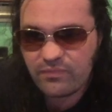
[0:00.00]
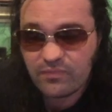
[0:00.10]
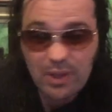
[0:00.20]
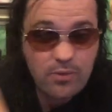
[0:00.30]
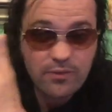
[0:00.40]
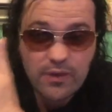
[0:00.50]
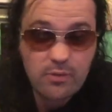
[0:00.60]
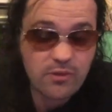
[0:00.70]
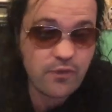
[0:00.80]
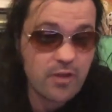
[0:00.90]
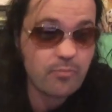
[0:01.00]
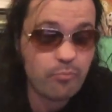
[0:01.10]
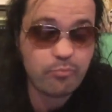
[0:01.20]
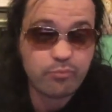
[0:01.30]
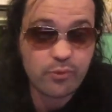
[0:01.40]
That was a fun,
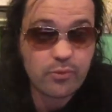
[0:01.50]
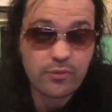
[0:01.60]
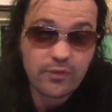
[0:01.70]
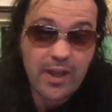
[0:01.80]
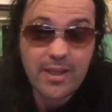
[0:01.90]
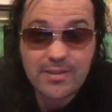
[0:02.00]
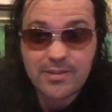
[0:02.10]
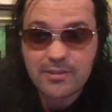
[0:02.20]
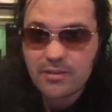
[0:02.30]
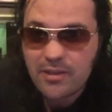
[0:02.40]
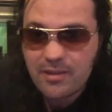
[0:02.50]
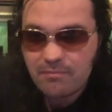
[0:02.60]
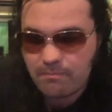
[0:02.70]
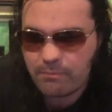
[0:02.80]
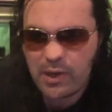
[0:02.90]
brutal fight.
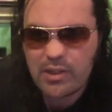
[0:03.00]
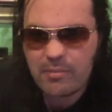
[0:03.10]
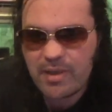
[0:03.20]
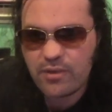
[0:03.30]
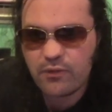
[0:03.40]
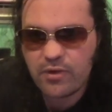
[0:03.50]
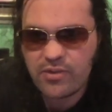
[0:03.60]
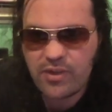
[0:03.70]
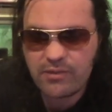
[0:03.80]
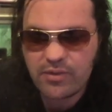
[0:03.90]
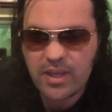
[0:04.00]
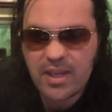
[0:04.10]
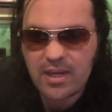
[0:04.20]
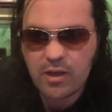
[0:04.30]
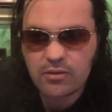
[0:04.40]
Probably the best verses I've
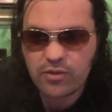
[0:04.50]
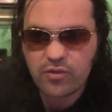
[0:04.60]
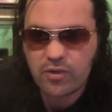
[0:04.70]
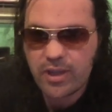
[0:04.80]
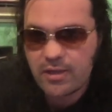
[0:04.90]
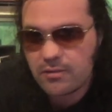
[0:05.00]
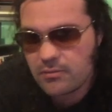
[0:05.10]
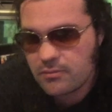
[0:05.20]
seen on the screen.